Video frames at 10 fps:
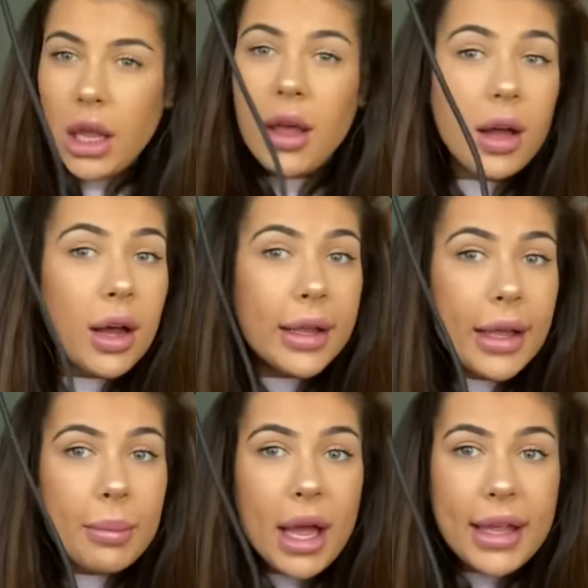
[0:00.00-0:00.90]
I
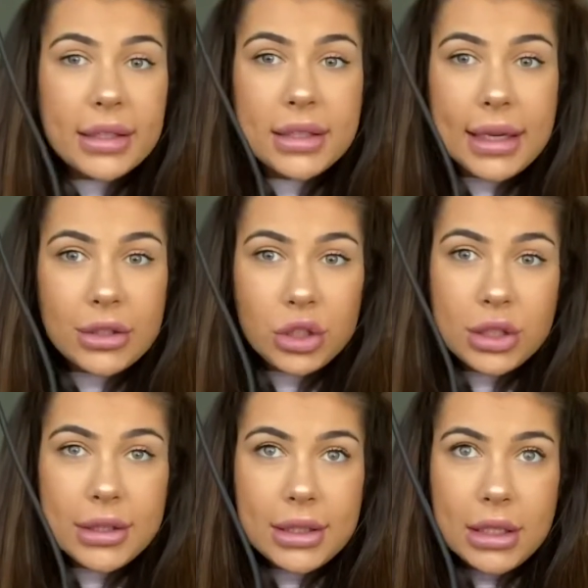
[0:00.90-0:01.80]
get my
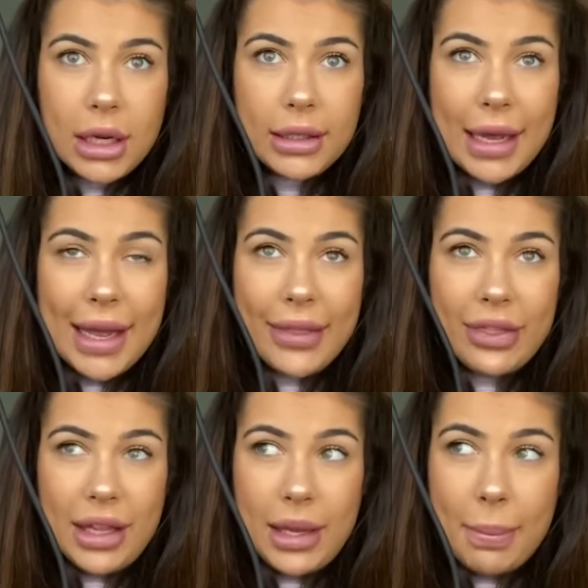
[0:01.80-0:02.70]
extensions done at
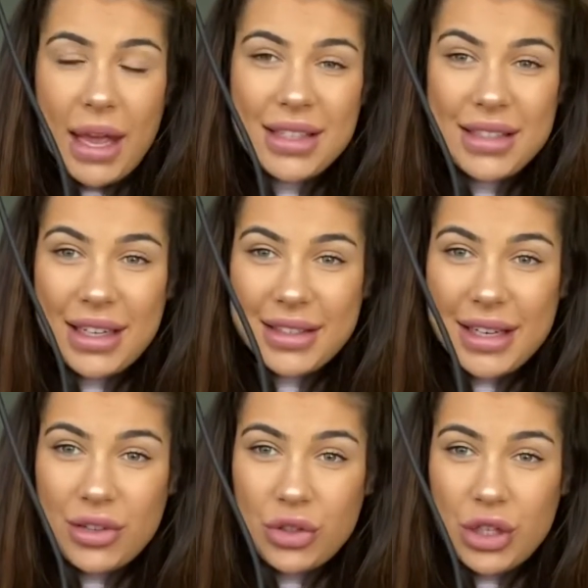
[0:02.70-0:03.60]
the Best
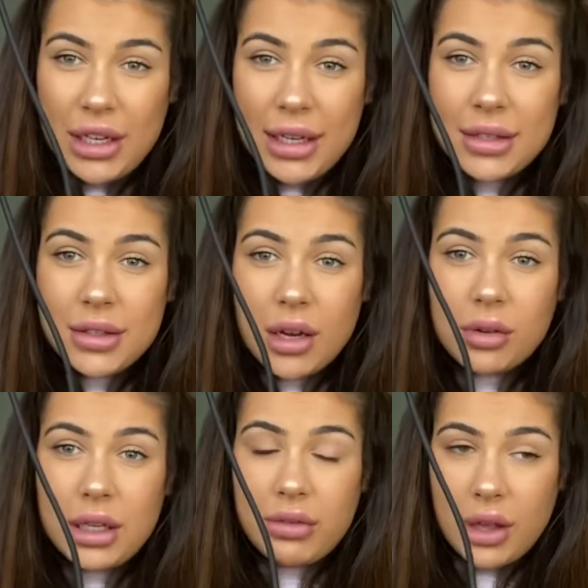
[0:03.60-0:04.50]
Extensionist.
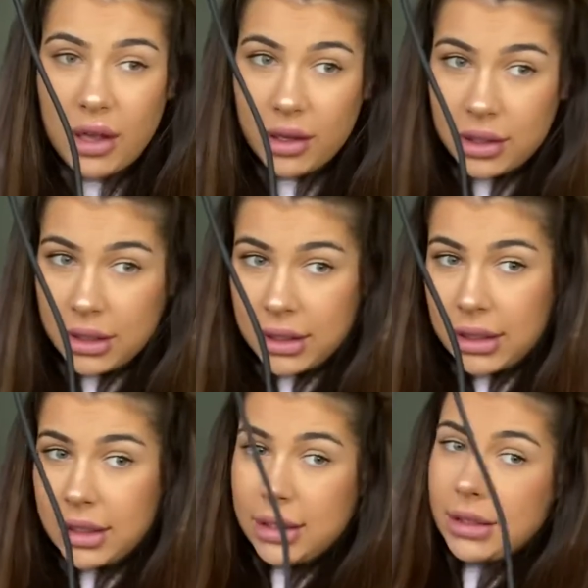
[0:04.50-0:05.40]
I'll leave her
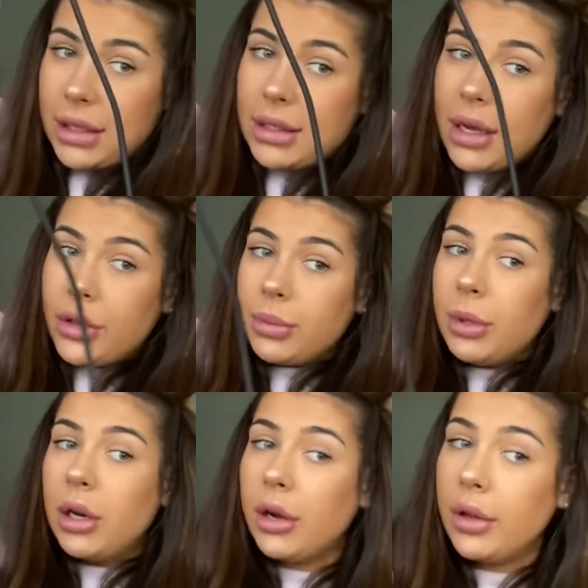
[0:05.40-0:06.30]
details
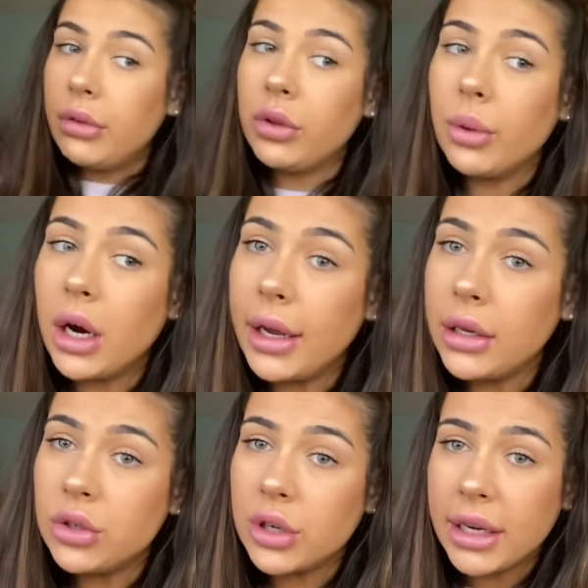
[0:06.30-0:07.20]
below if you are
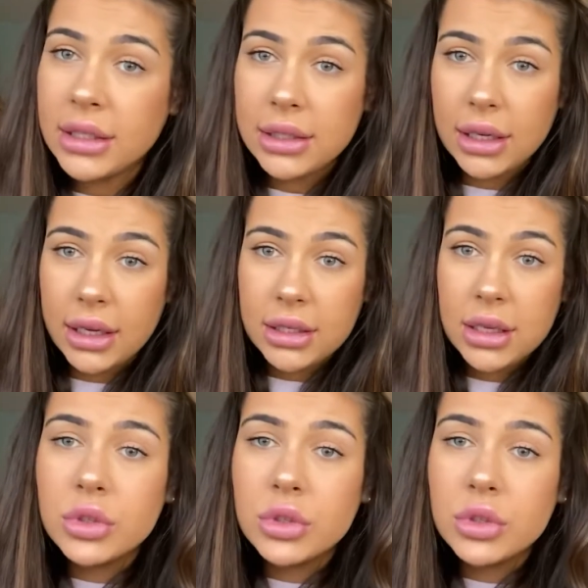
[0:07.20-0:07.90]
interested.